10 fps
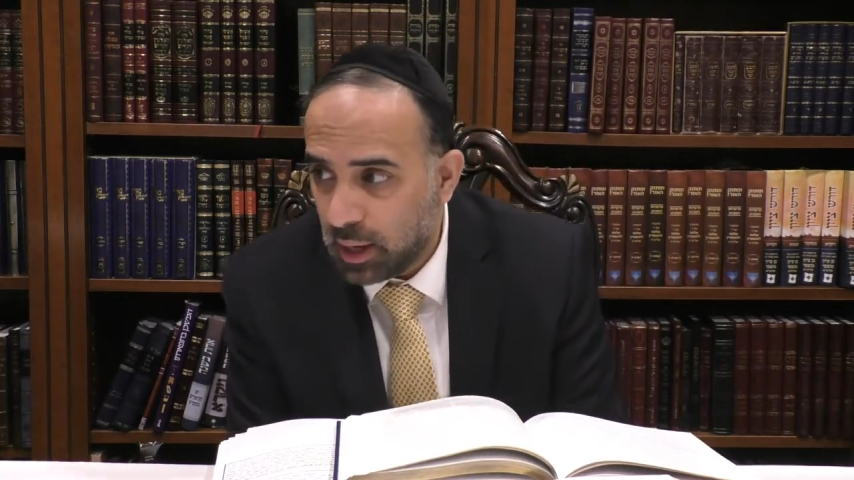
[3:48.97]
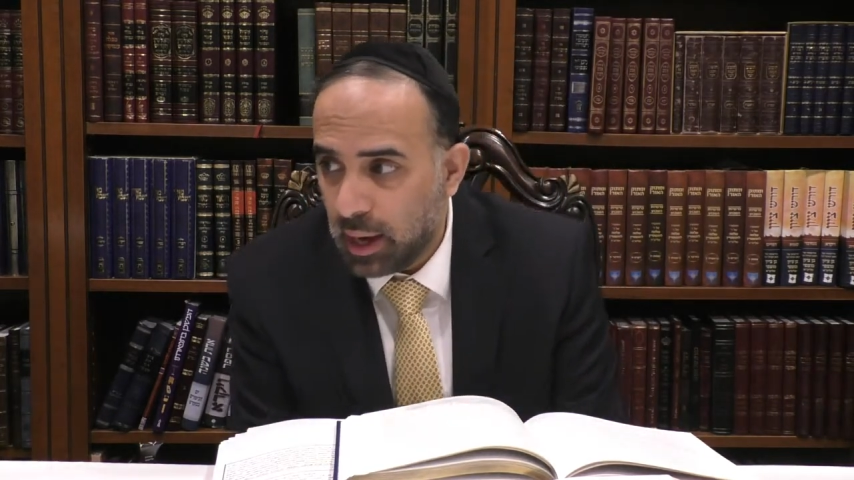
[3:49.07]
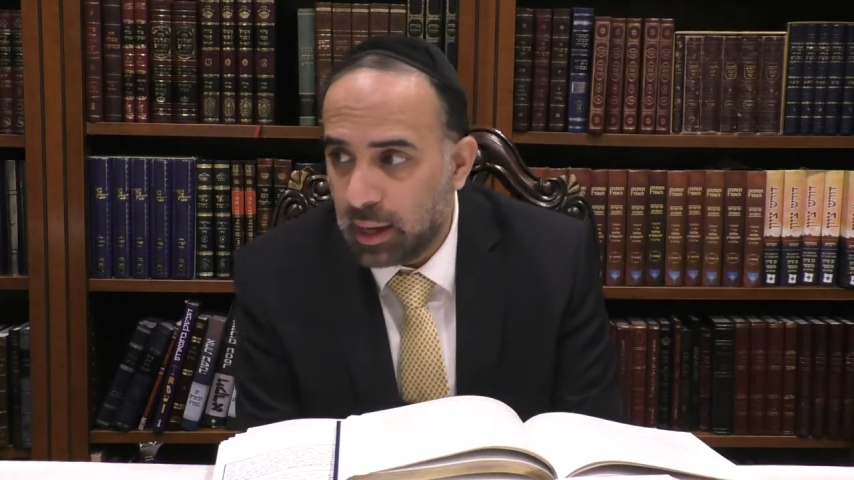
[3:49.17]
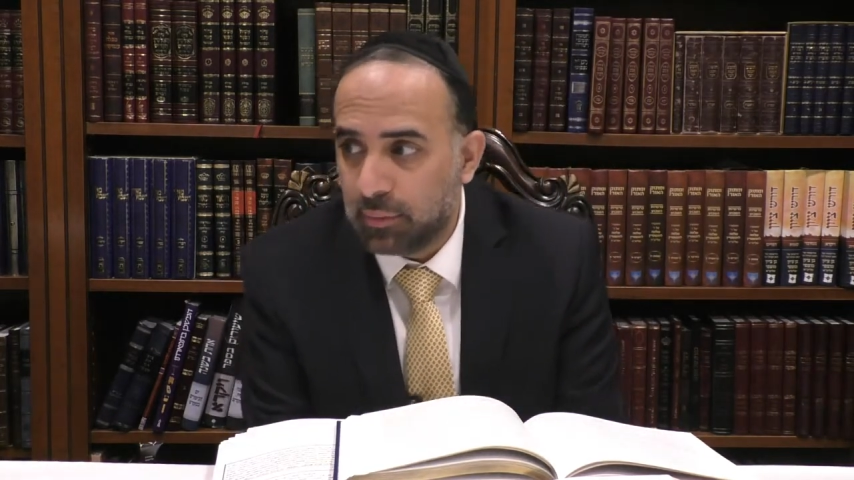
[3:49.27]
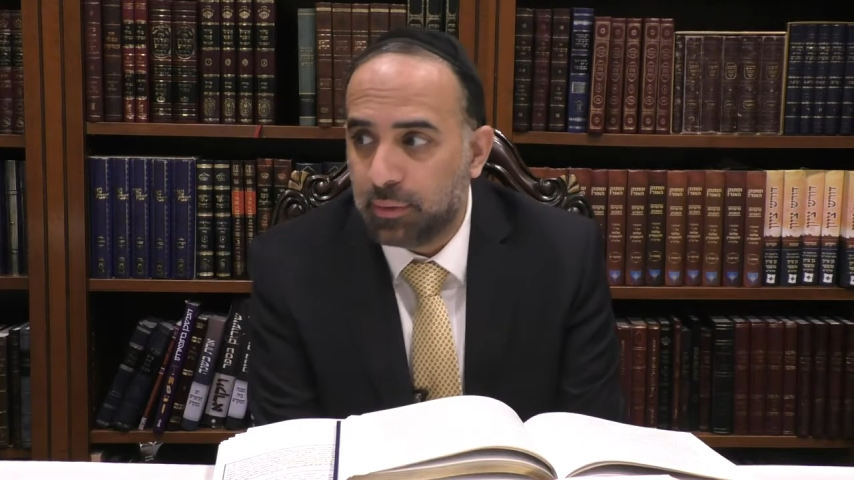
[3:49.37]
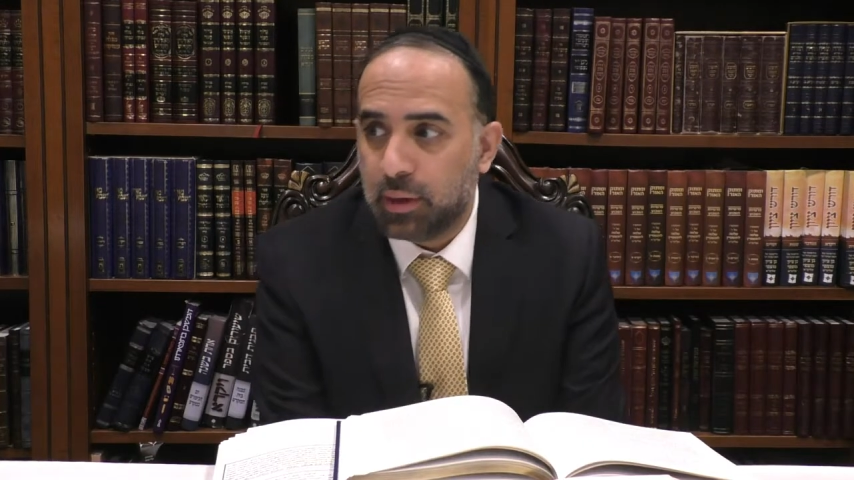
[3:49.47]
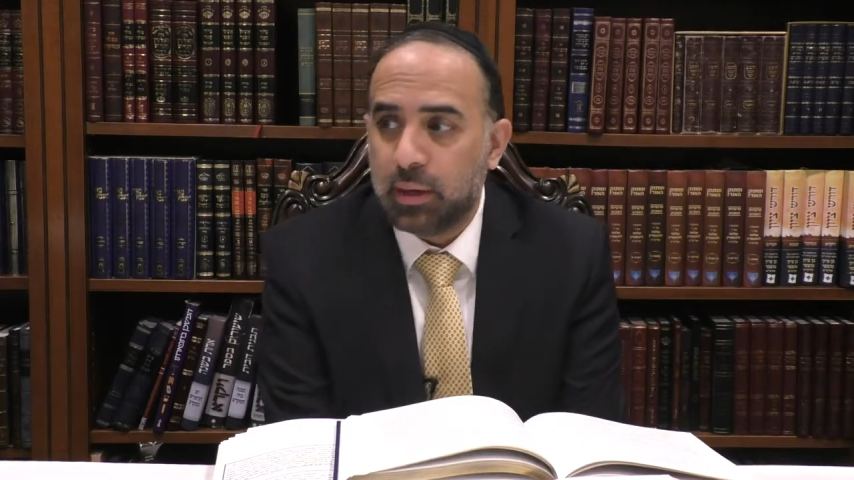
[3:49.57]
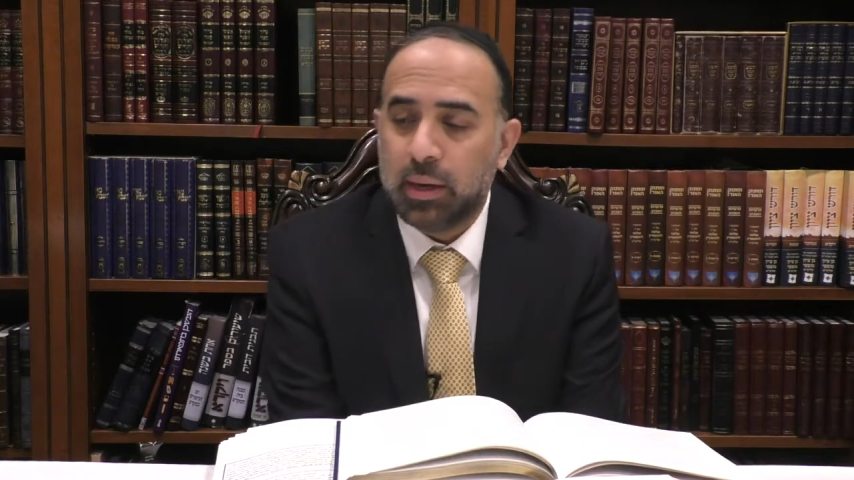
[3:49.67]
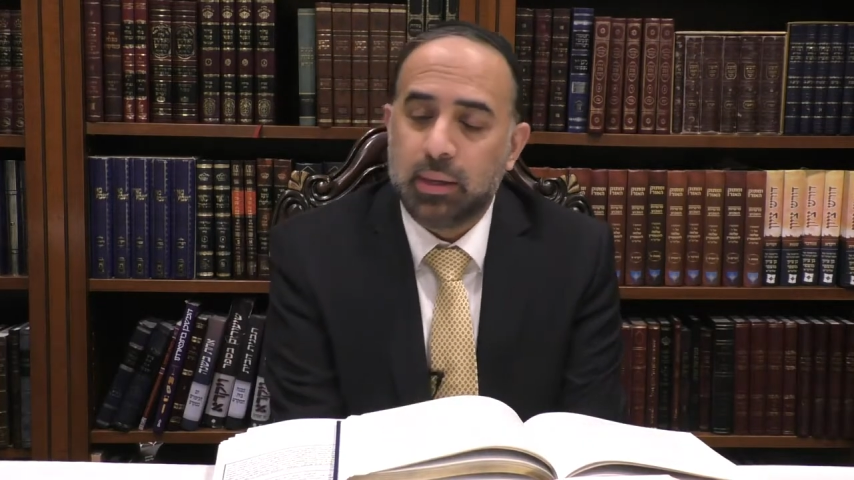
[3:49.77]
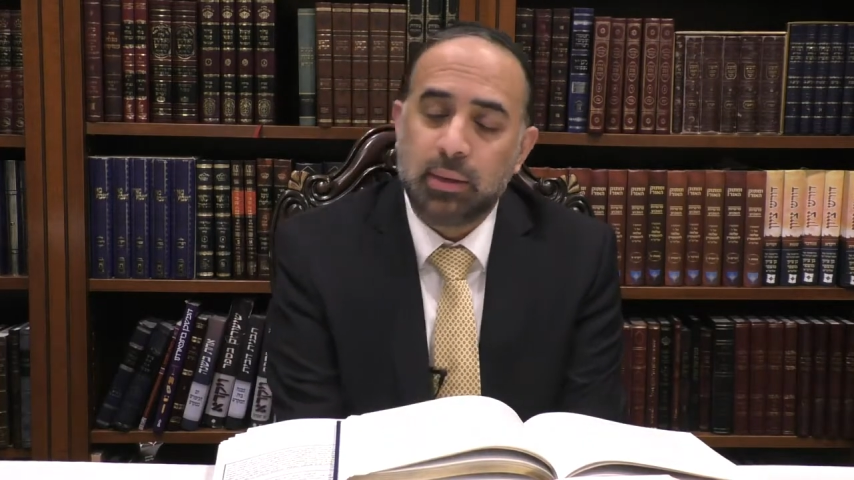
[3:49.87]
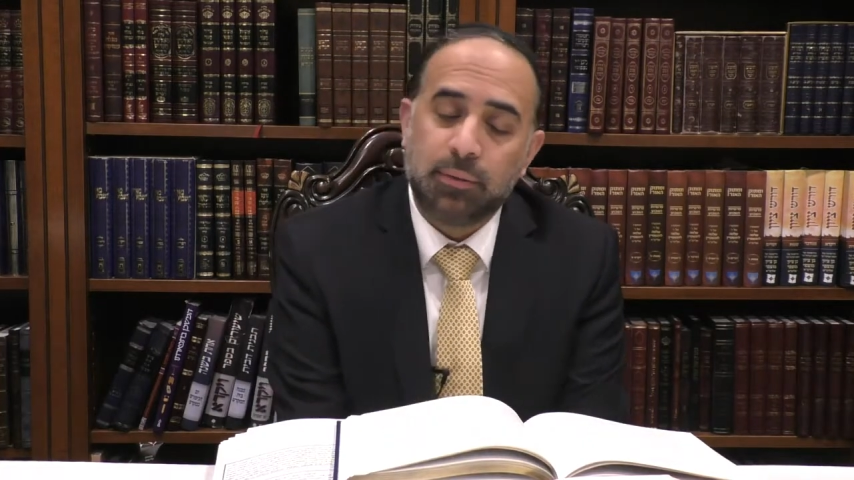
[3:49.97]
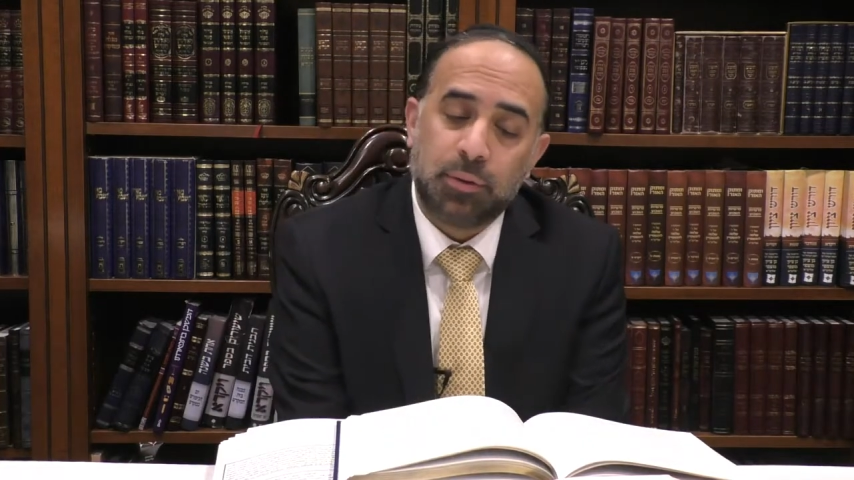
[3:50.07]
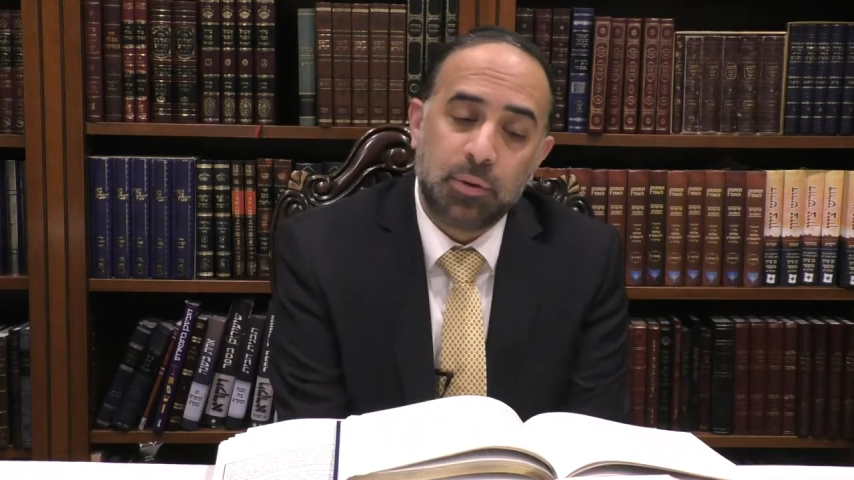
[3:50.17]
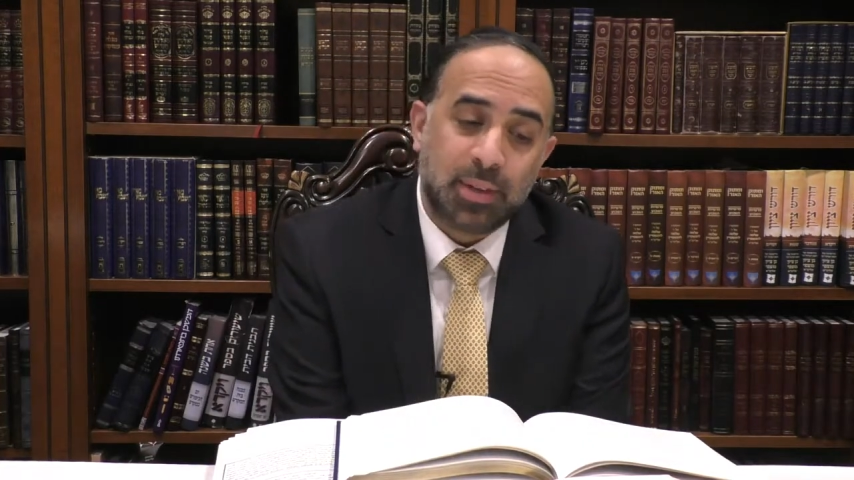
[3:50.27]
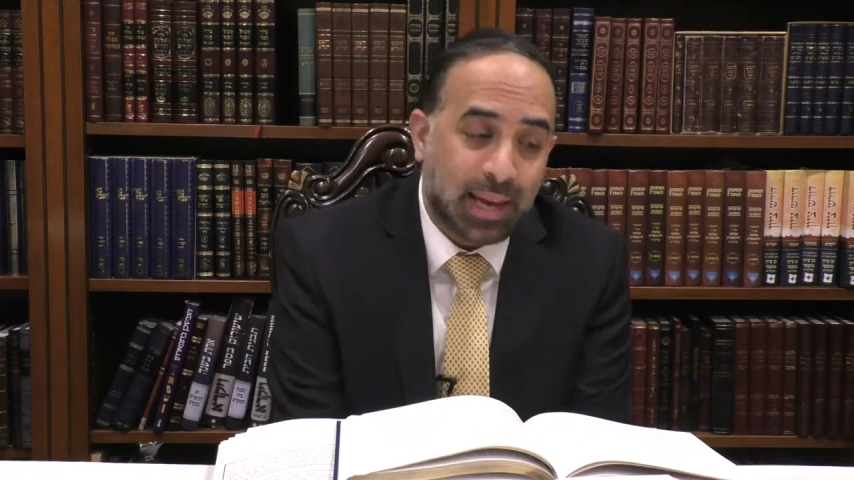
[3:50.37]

and if there's